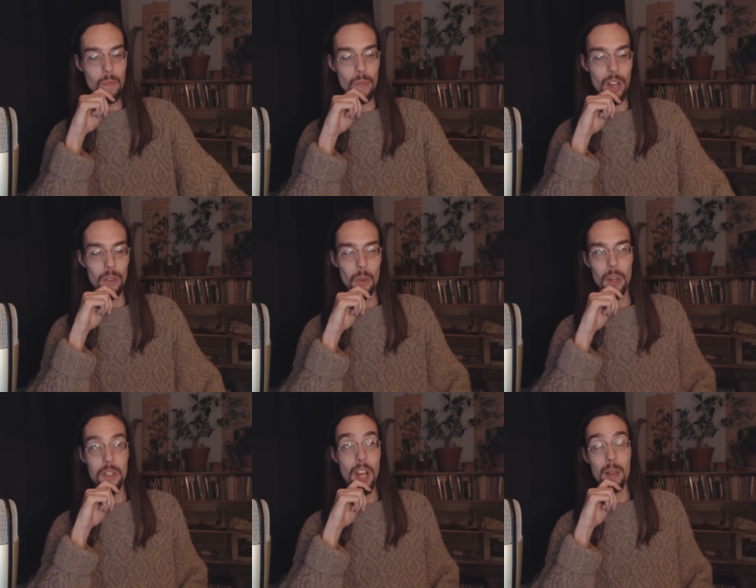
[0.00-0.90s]
I don't know
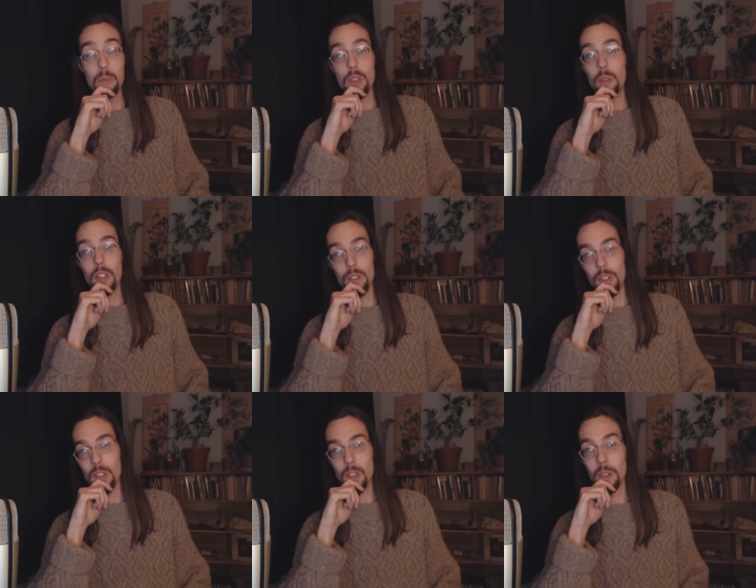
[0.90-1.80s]
what time zone he's
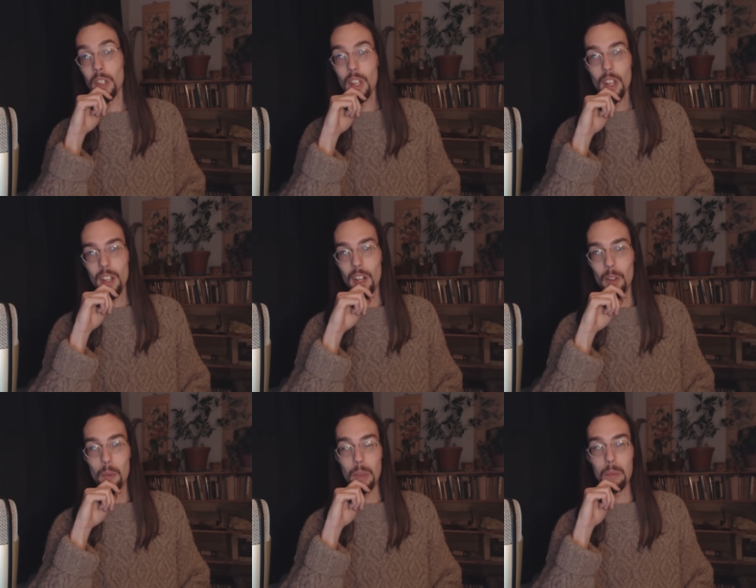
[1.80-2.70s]
in, so I
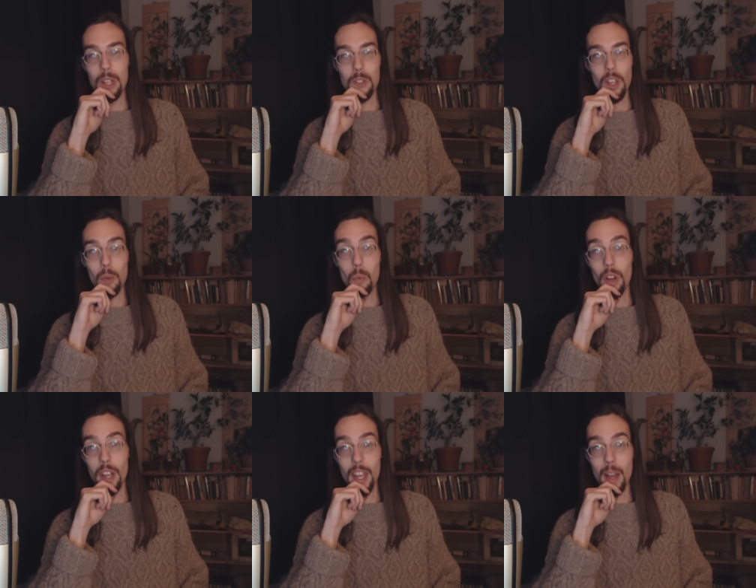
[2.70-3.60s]
don't know. Maybe it's like
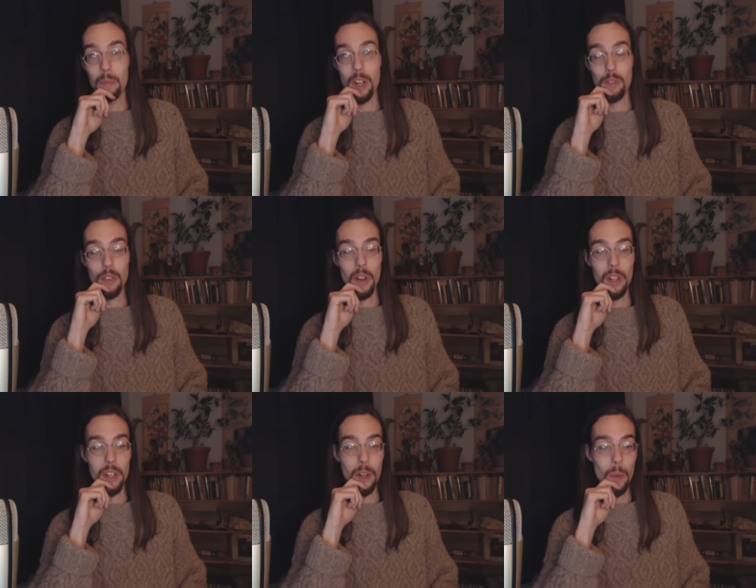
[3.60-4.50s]
1 a.m. there for
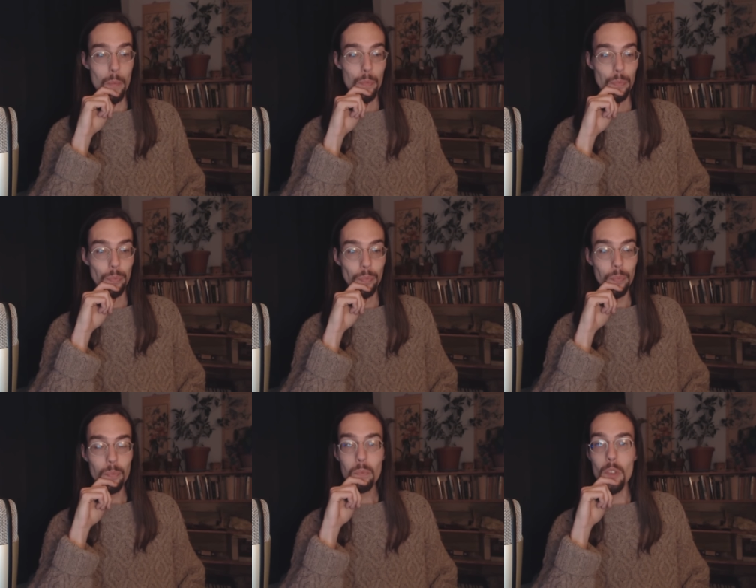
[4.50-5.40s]
all I know.
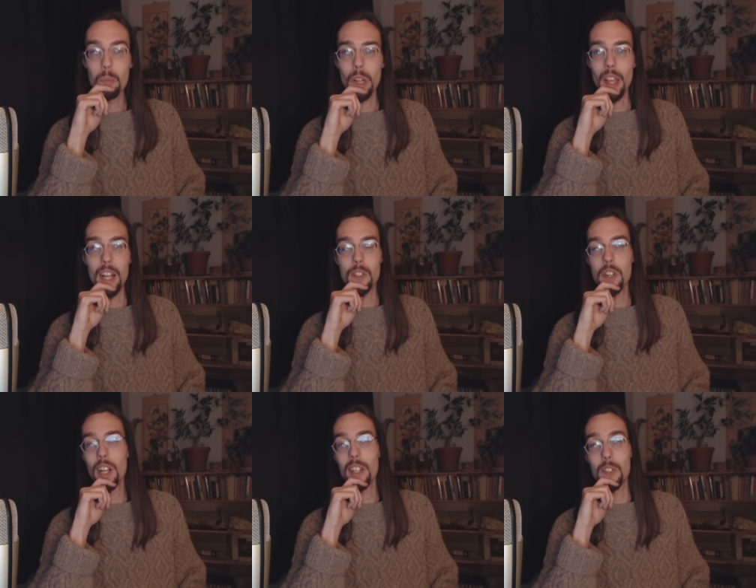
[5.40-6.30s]
But yeah,
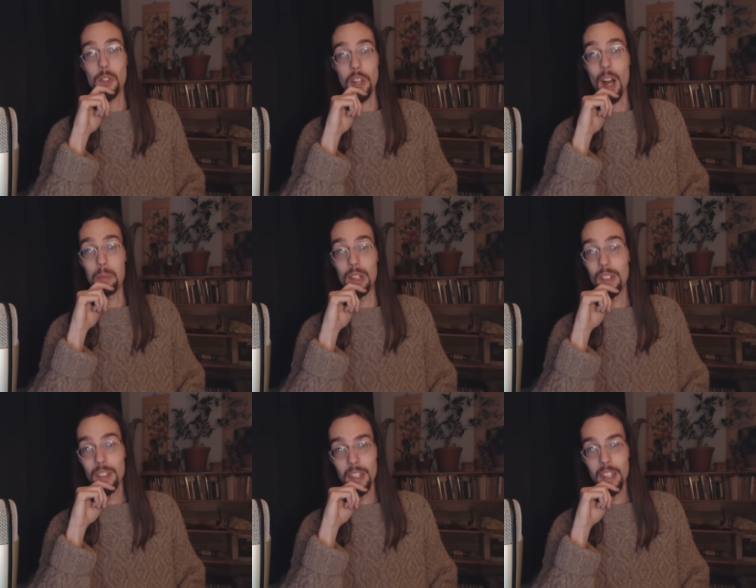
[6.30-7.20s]
it's not going to stop
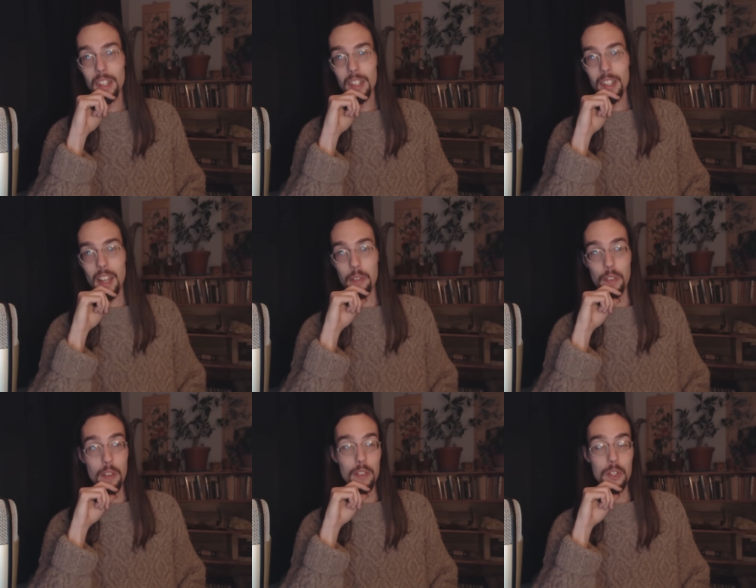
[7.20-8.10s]
it.
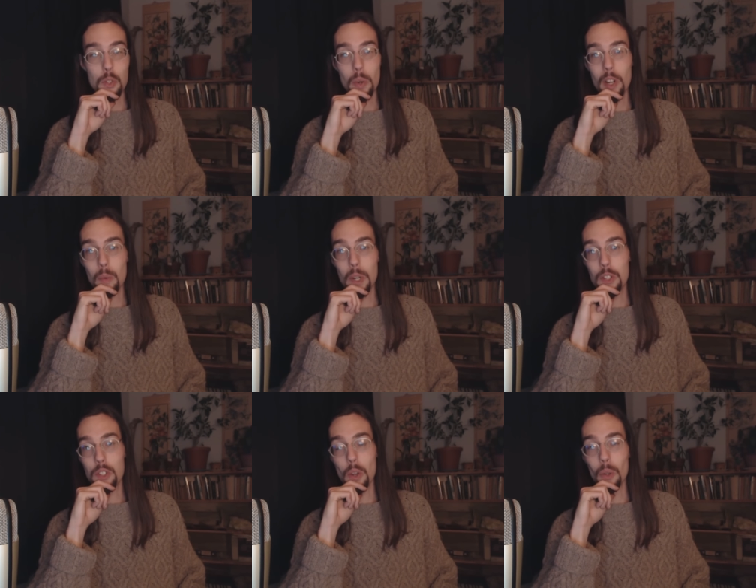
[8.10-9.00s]
If, if his Twitter
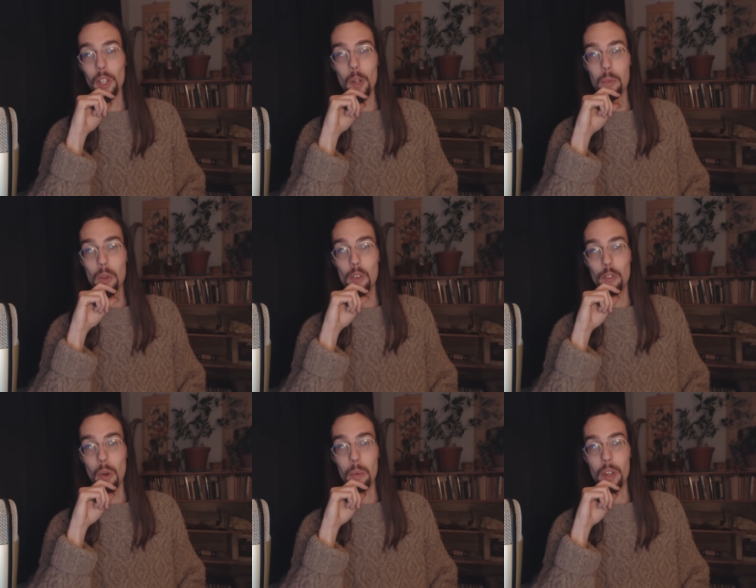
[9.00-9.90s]
were totally
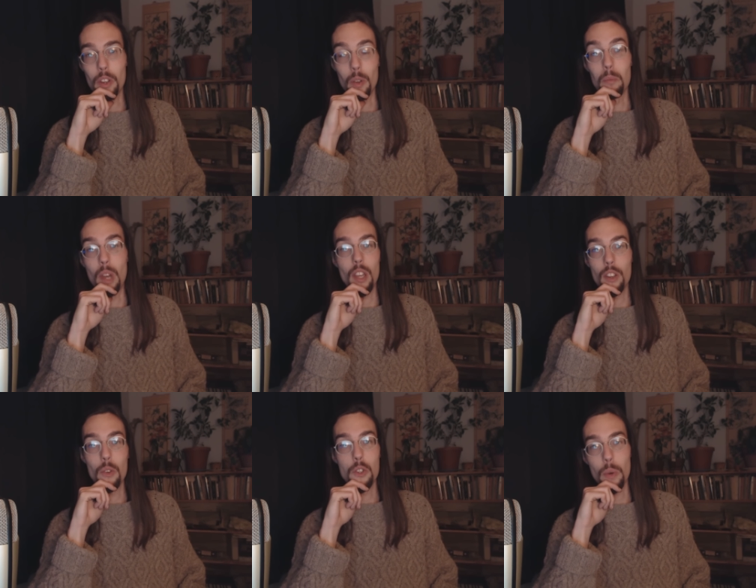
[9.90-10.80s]
removed, what would he do? Make
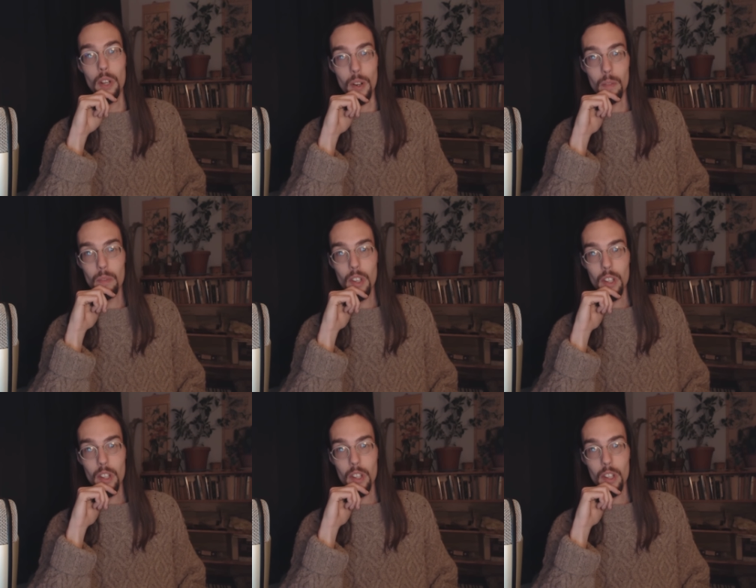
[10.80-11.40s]
a new Twitter